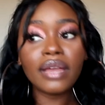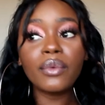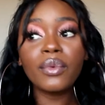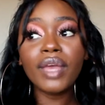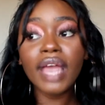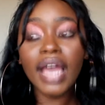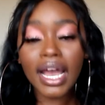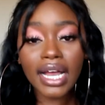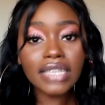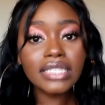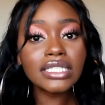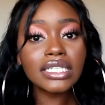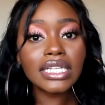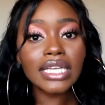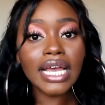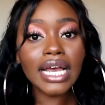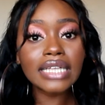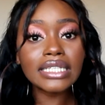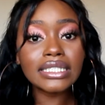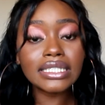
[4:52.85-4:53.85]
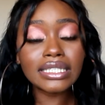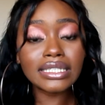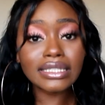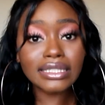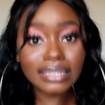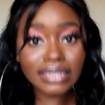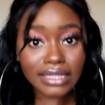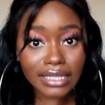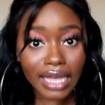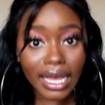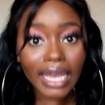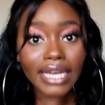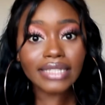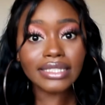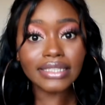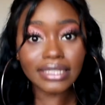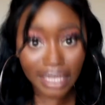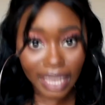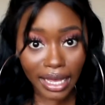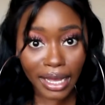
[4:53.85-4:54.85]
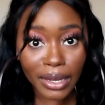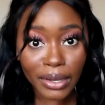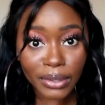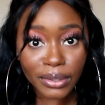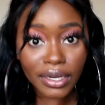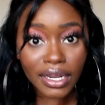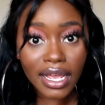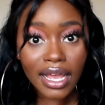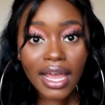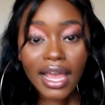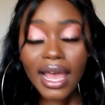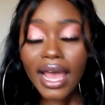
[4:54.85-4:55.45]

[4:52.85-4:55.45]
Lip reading: We actually had to slide down.